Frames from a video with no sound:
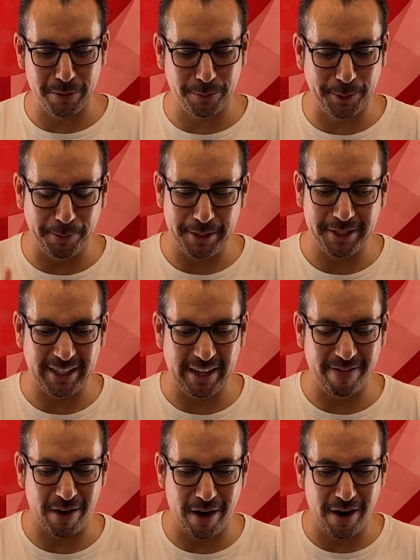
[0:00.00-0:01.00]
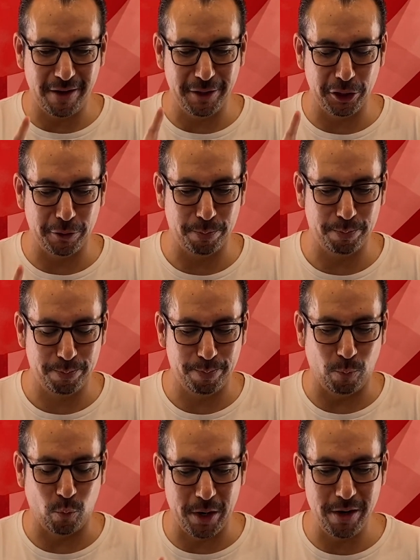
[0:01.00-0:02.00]
We receive all the
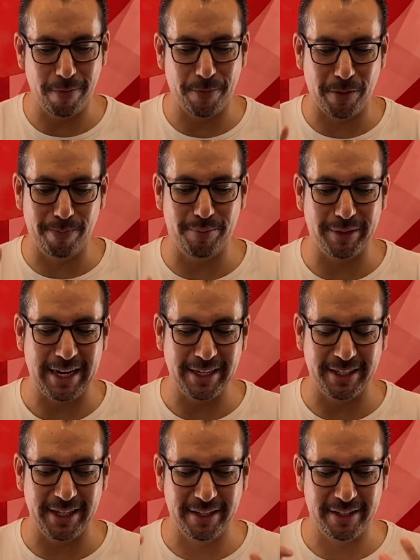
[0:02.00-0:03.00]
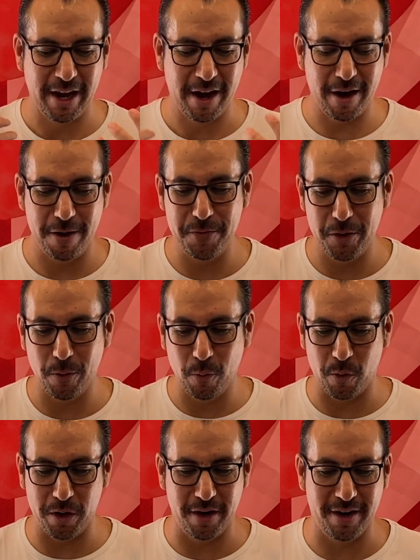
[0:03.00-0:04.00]
wonderful blessings of your
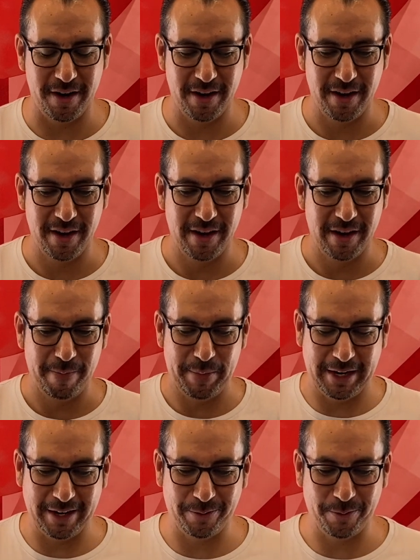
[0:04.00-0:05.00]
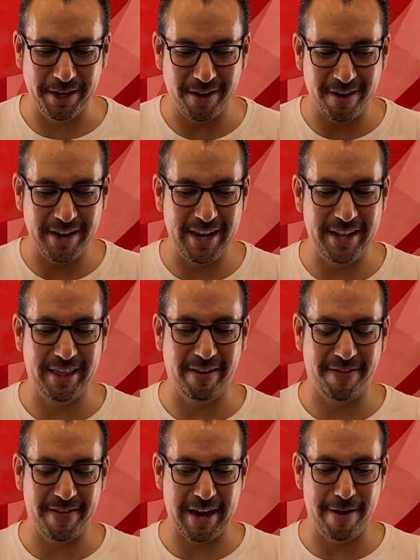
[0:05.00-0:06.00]
word because we are in the
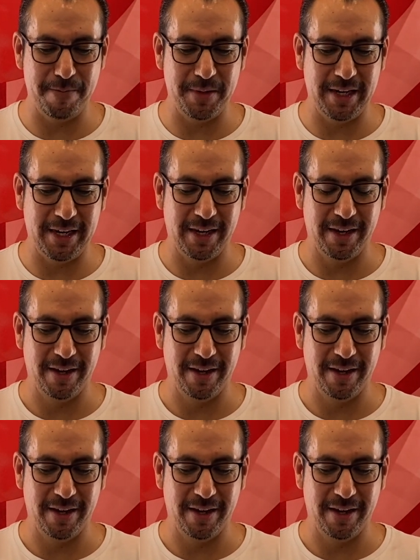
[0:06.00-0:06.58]
family.